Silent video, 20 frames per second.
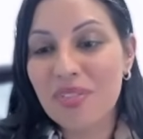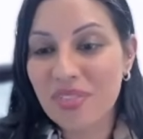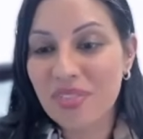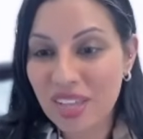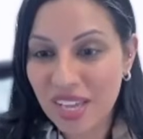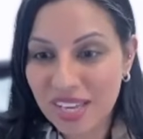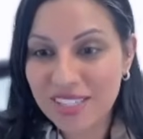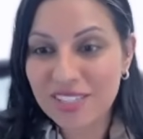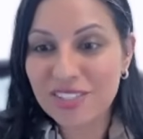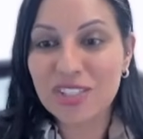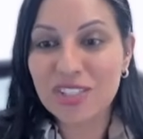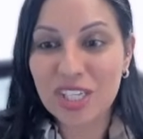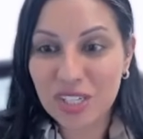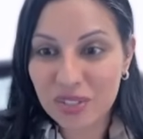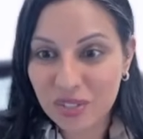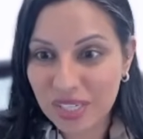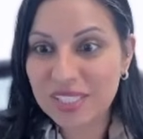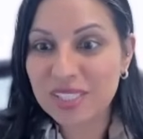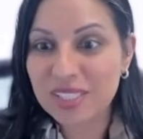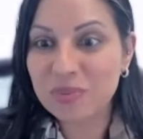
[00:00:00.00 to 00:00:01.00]
then
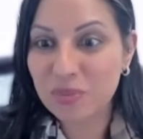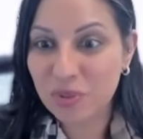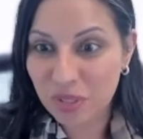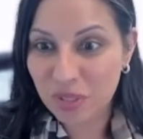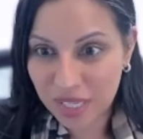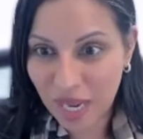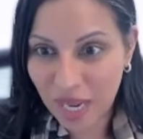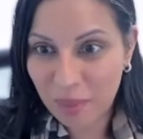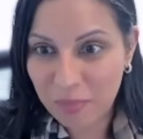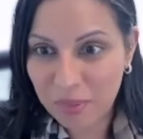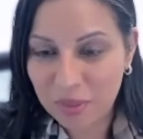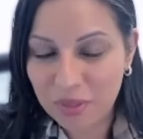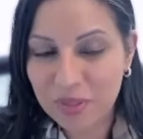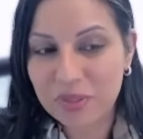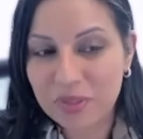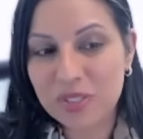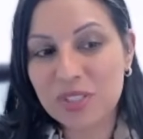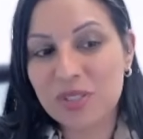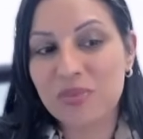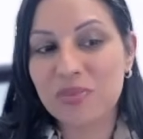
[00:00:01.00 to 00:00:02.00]
generates more
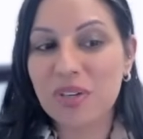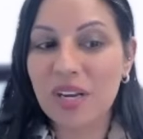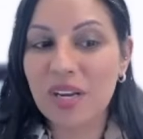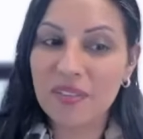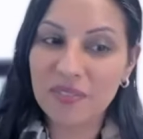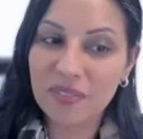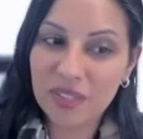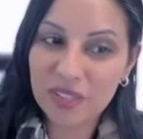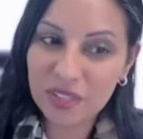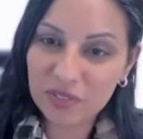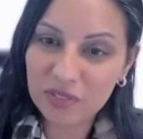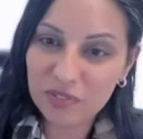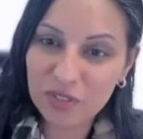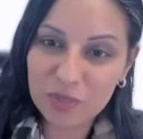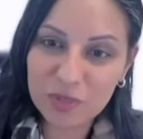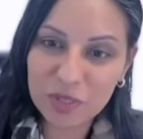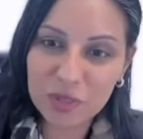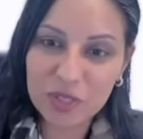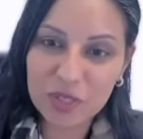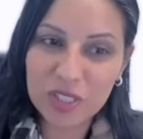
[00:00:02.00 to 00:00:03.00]
capital to run the
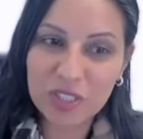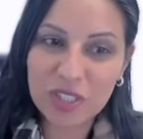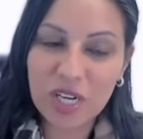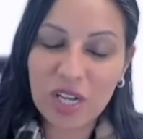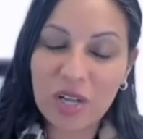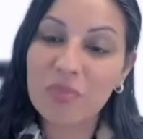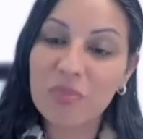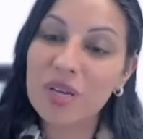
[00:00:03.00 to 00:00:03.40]
confirmatory trial.